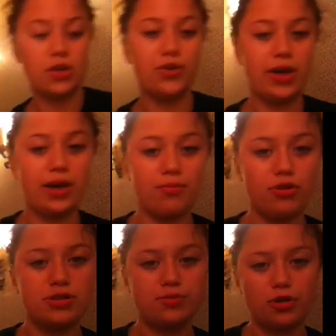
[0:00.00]
Okay, I
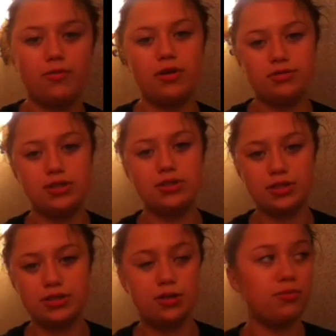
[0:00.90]
put a small amount in
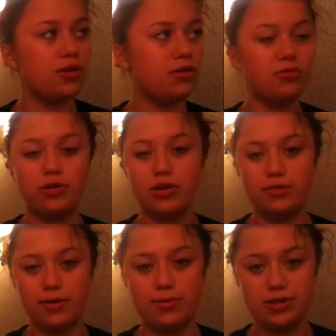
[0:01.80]
because I'm a little
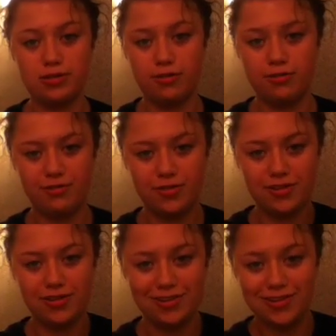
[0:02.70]
worried about myself.
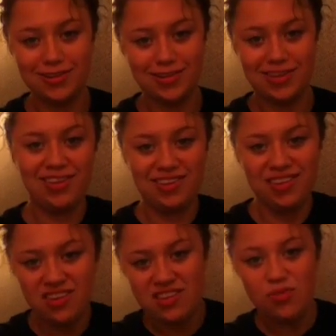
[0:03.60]

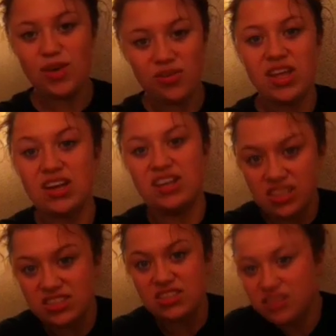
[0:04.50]
To be quite
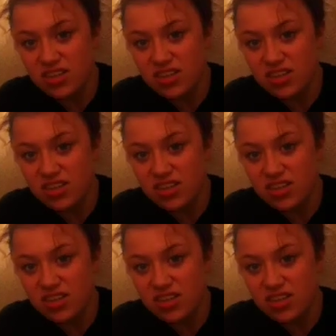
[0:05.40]
honest.